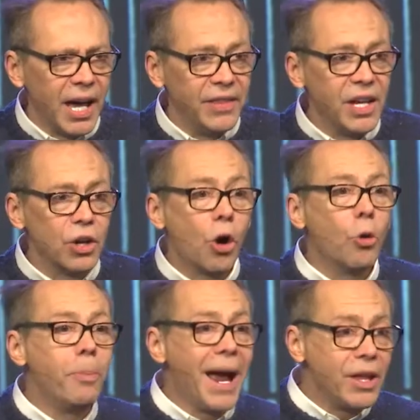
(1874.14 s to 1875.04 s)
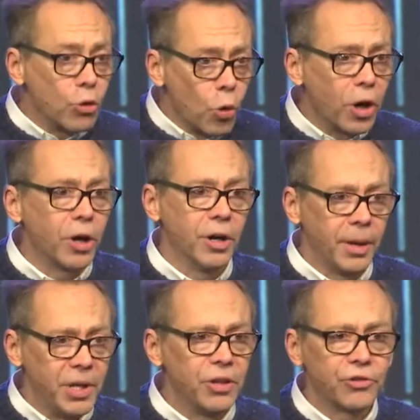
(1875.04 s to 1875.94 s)
And then obey the word. I
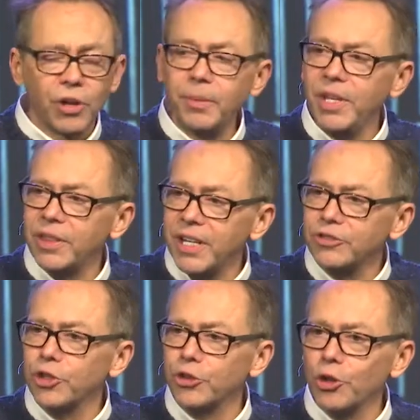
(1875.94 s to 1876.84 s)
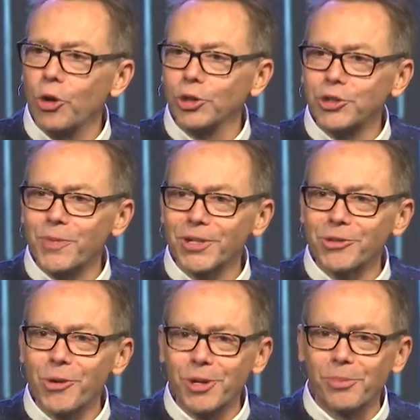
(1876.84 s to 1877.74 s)
mean, there's going to be things that the Holy Spirit's
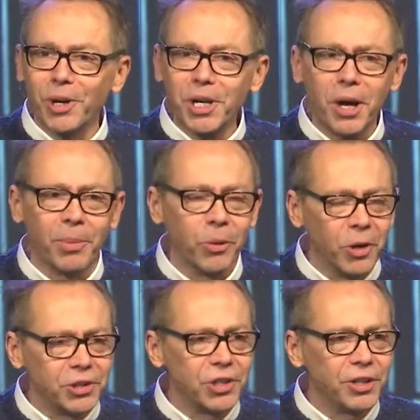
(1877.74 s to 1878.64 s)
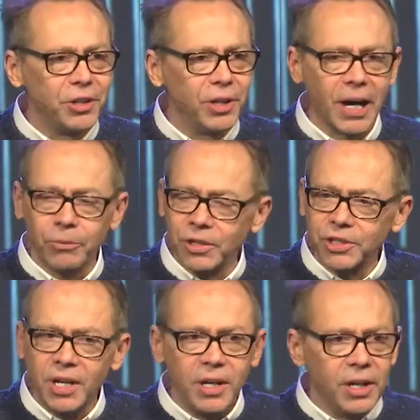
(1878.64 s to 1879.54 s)
going to bring up. I want you to do that. I want
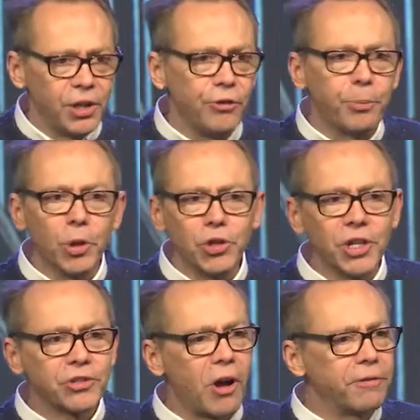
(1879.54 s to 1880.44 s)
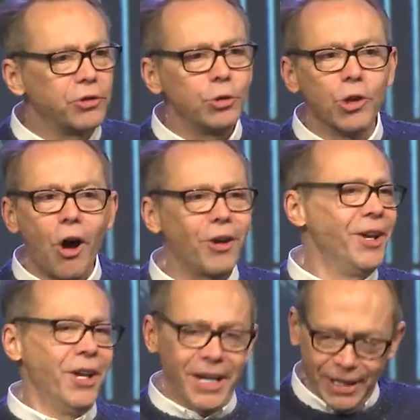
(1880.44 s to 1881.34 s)
you, you've put this off too long.
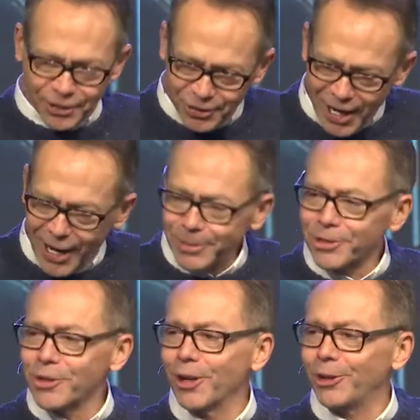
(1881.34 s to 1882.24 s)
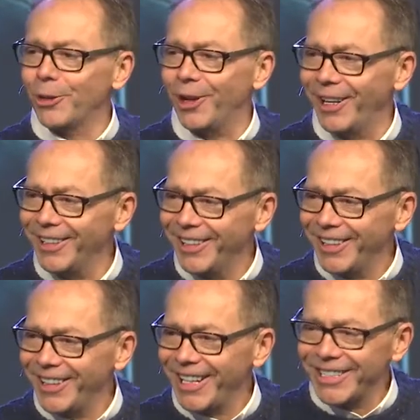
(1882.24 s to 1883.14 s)
It's time to start doing it.
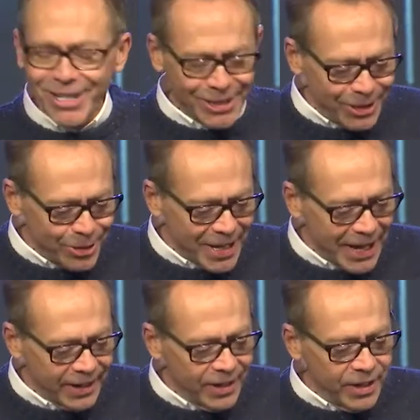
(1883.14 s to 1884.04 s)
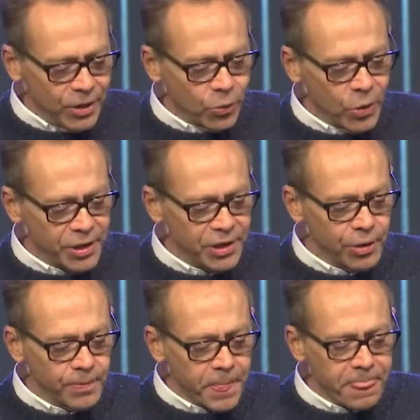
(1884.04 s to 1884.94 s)
He's going to do that Amen. With you.
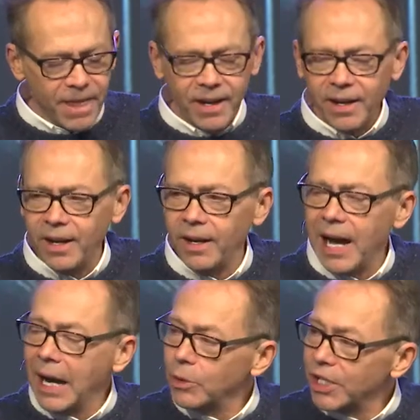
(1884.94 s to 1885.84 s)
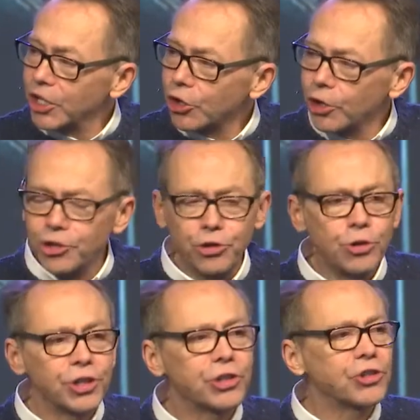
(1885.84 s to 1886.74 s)
Uh, I would encourage you
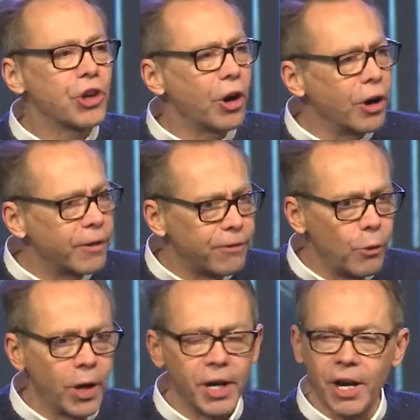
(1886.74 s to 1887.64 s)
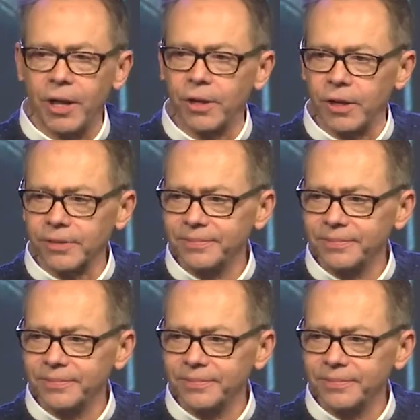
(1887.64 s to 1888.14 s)
to serve one another.